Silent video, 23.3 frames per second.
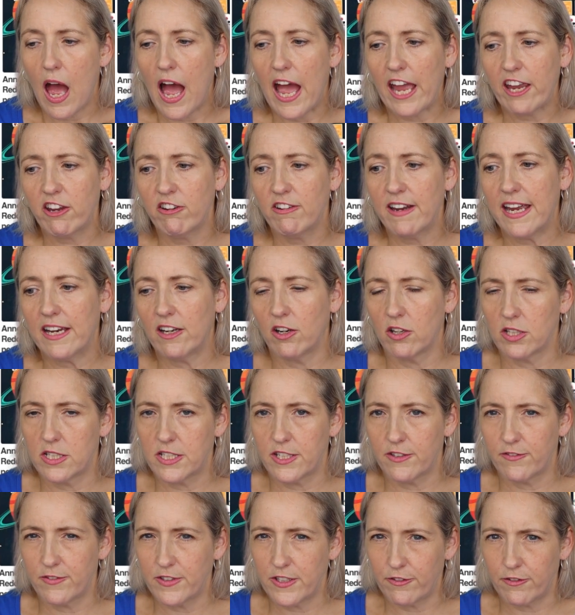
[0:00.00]
I create
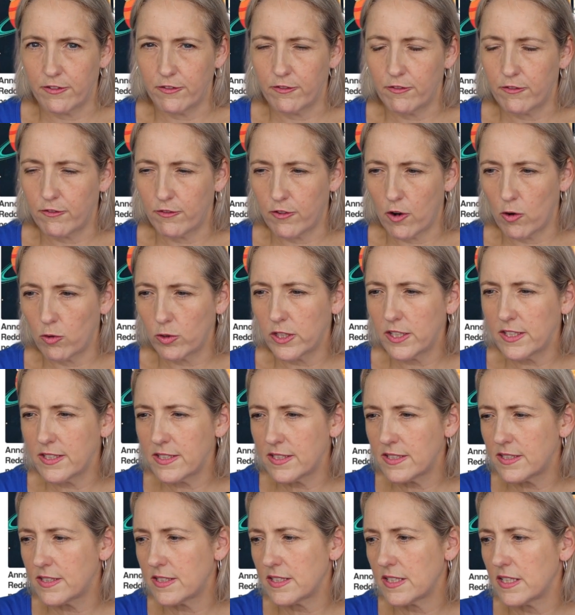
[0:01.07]
lots of different
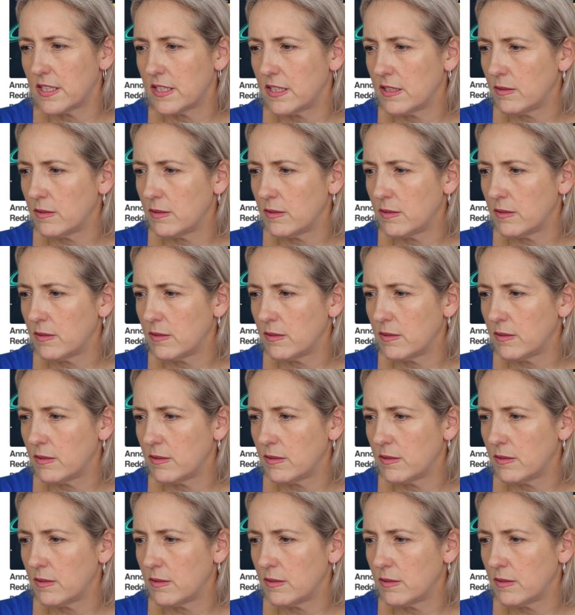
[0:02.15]
folders.